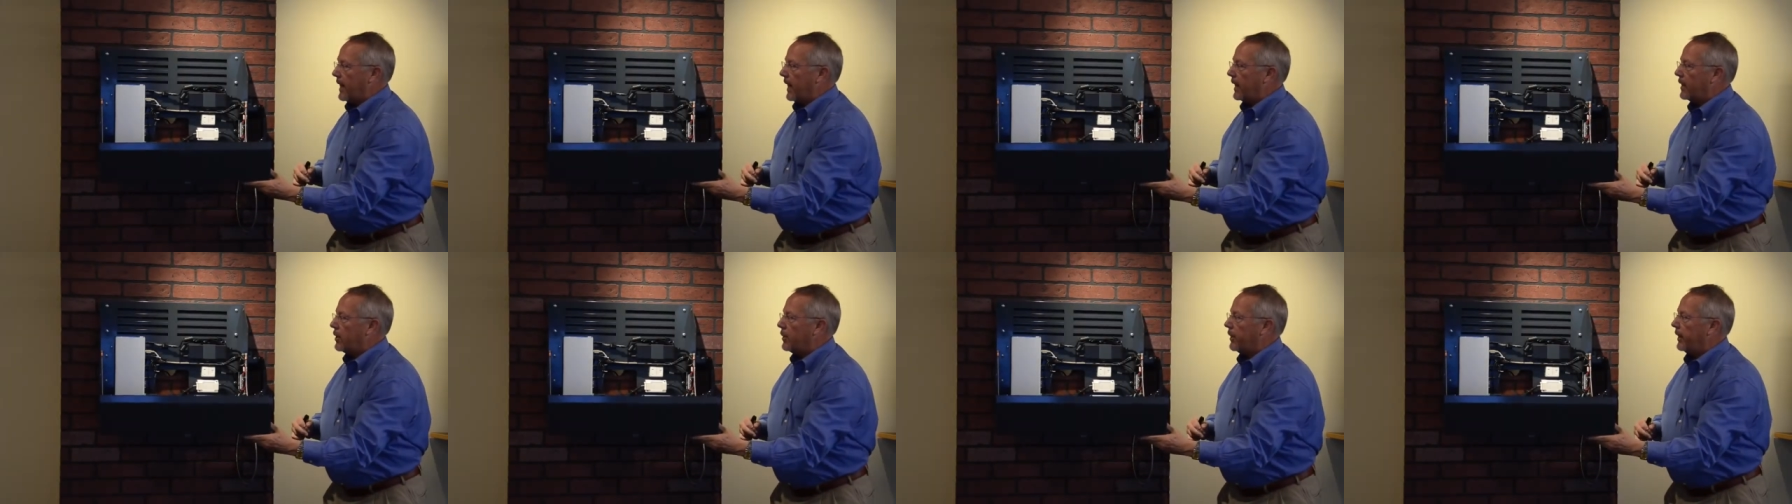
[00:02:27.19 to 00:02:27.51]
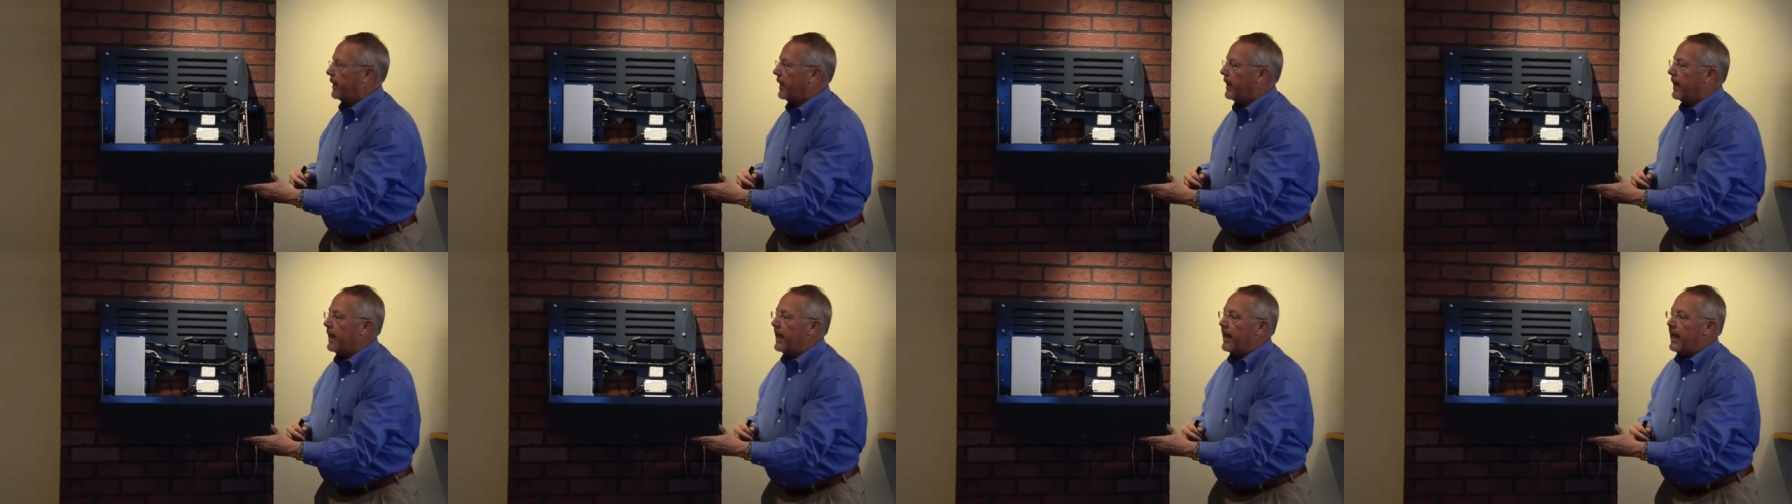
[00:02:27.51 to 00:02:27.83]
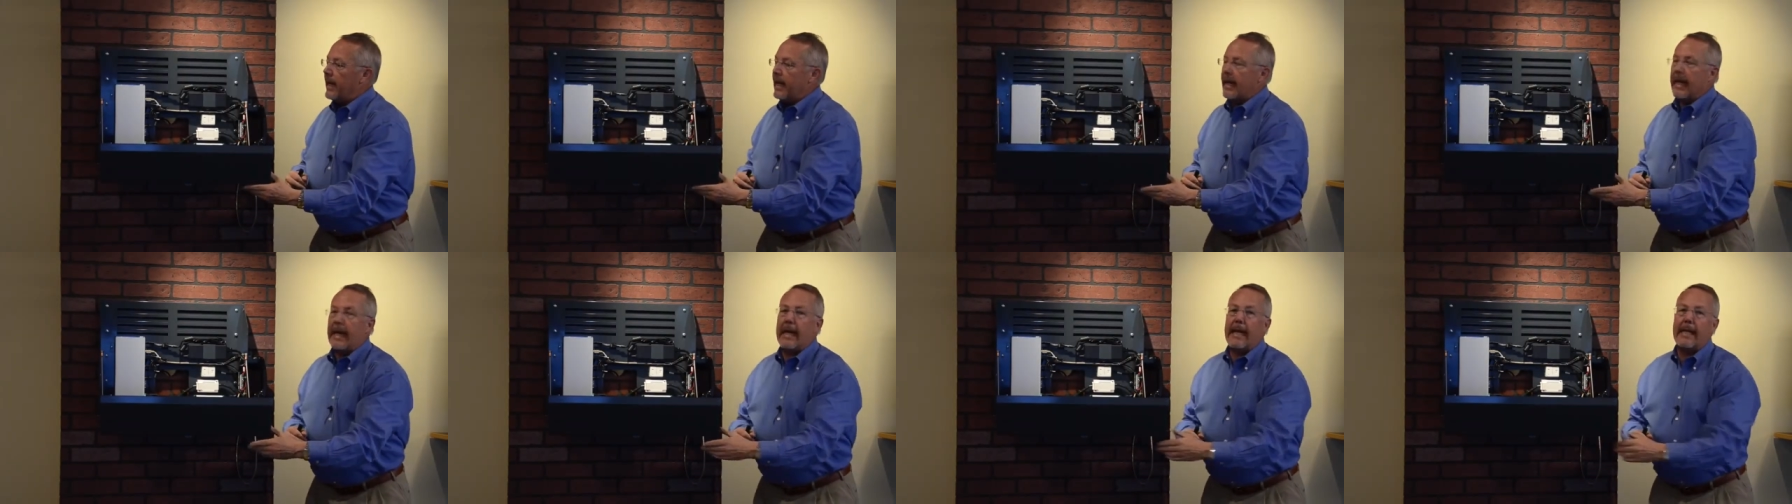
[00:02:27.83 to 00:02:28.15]
actually
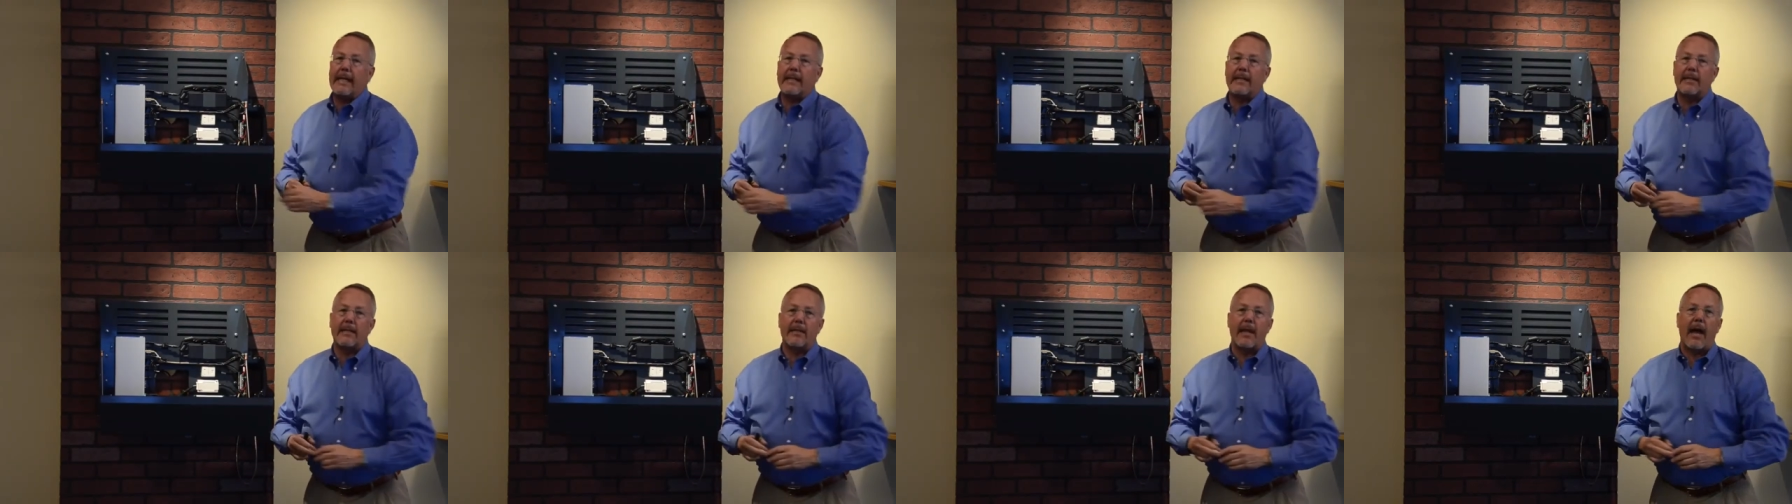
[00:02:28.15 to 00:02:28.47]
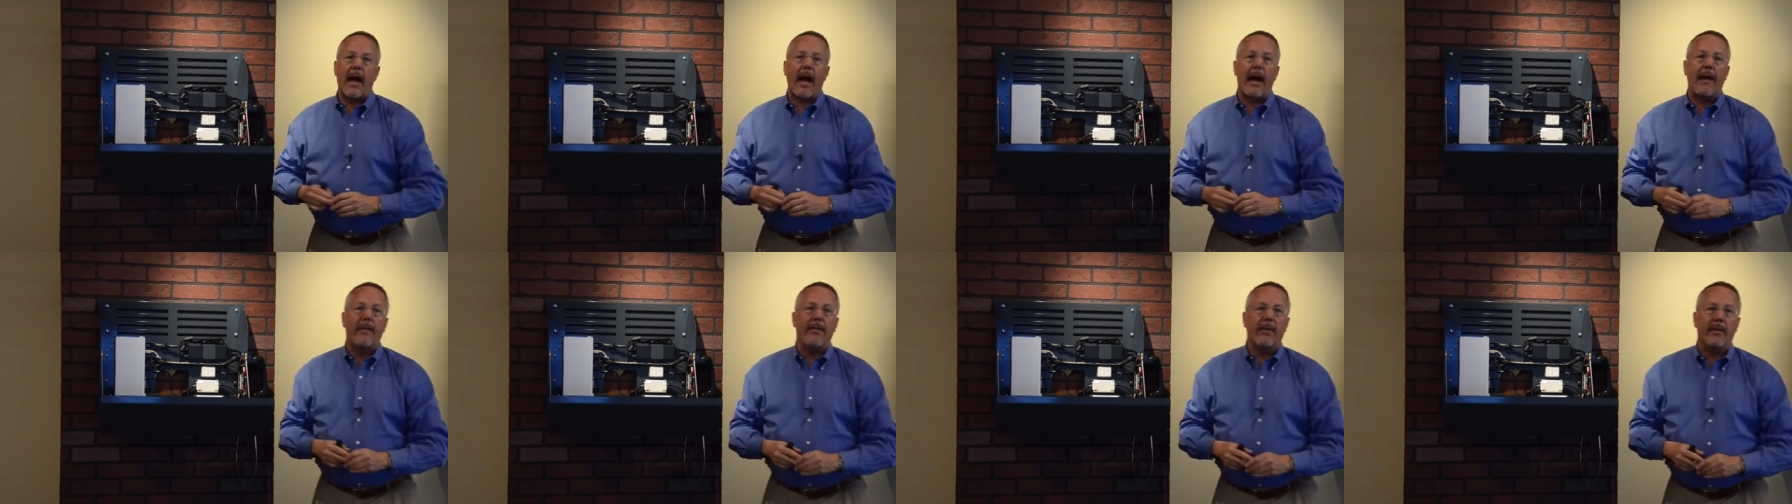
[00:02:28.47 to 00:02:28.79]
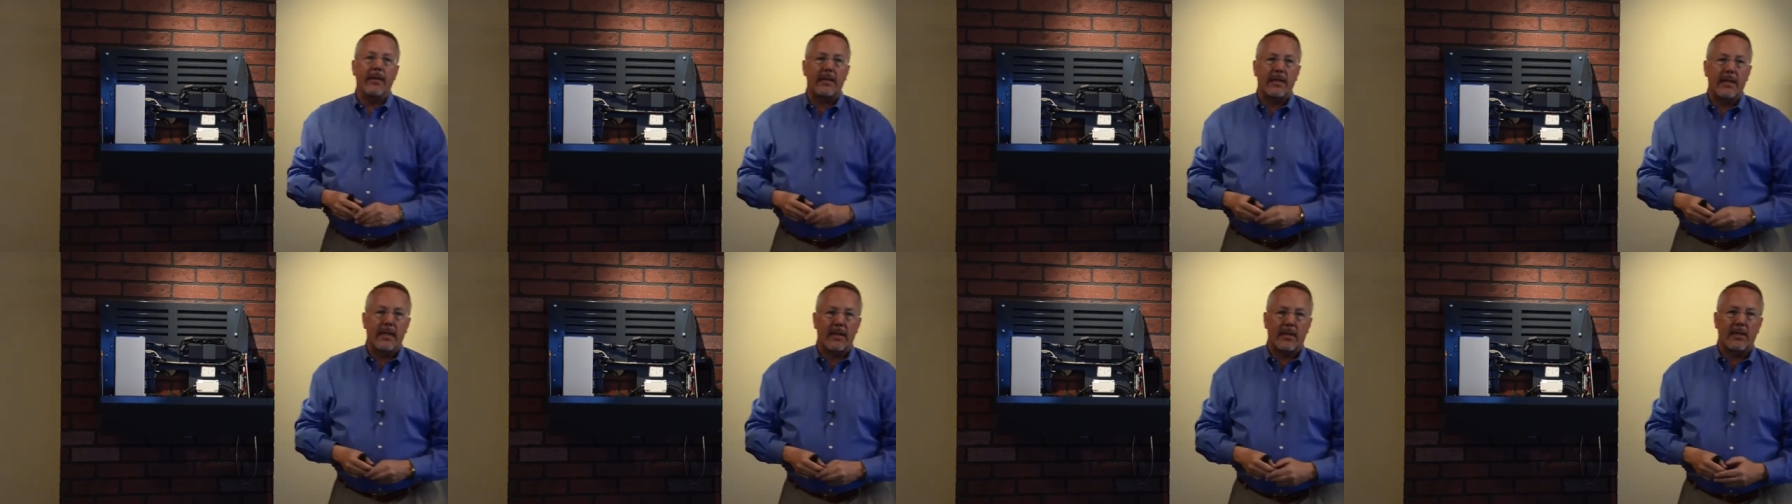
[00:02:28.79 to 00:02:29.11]
inside
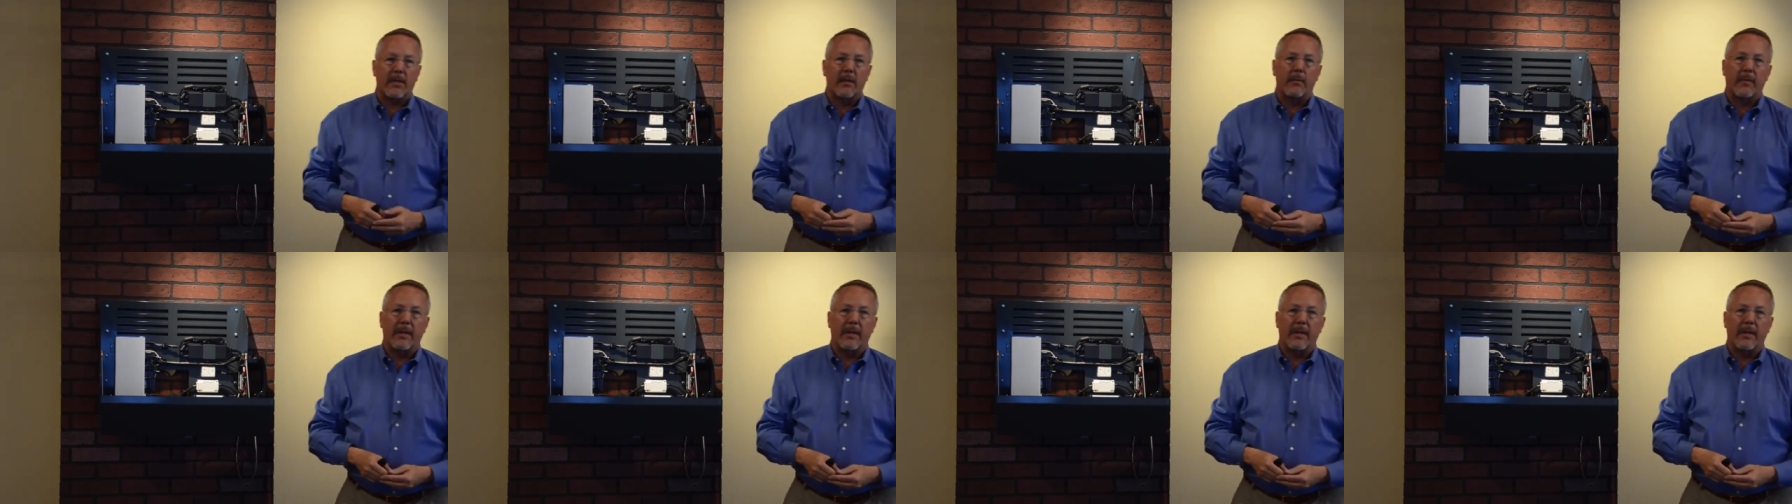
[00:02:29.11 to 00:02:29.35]
the system